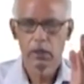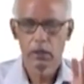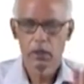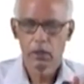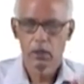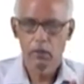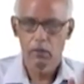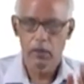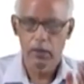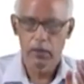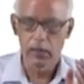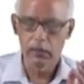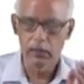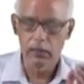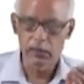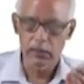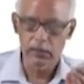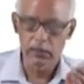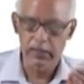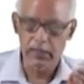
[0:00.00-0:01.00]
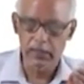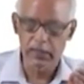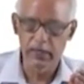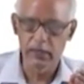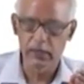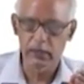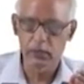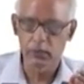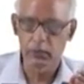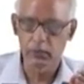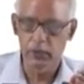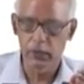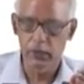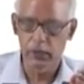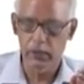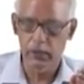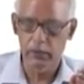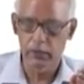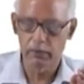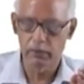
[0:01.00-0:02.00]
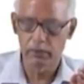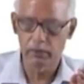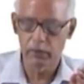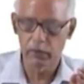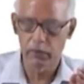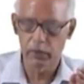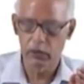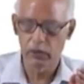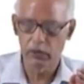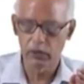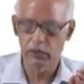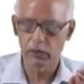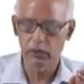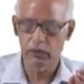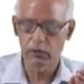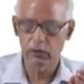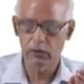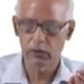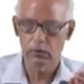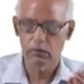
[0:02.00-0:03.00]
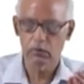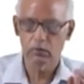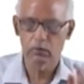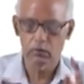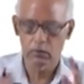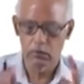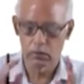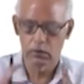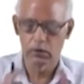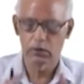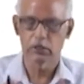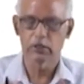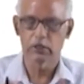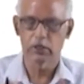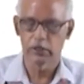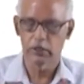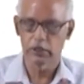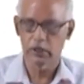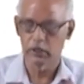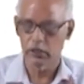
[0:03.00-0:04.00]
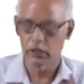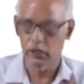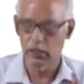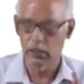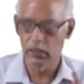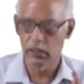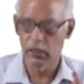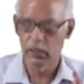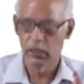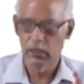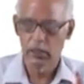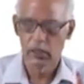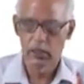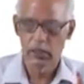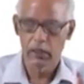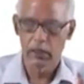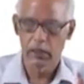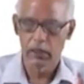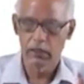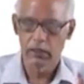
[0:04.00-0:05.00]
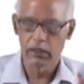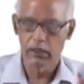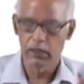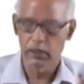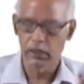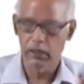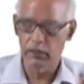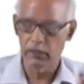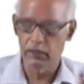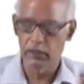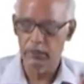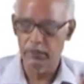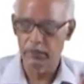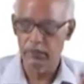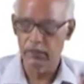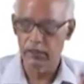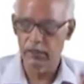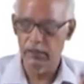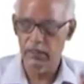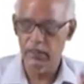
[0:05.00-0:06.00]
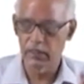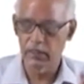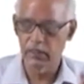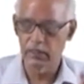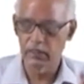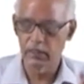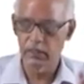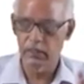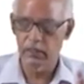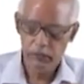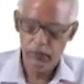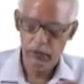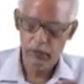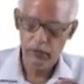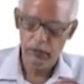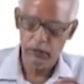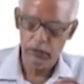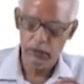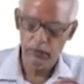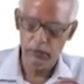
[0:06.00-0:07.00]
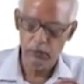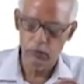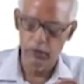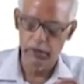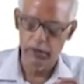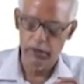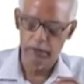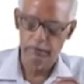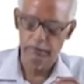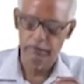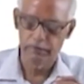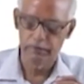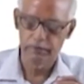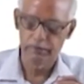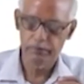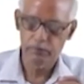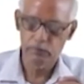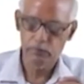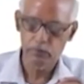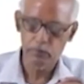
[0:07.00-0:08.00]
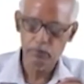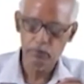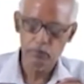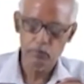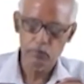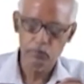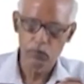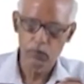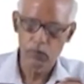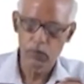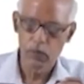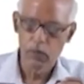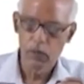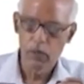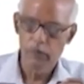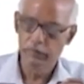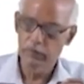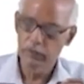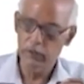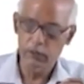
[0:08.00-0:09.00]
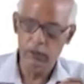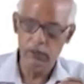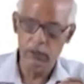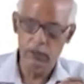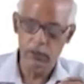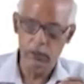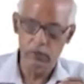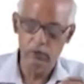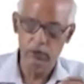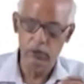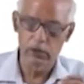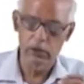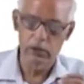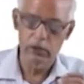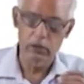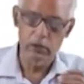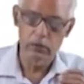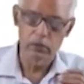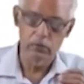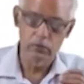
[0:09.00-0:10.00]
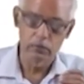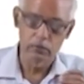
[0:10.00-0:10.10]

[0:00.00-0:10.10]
while the second sphere is stationary, and that is representing this pulley, which is grounded now.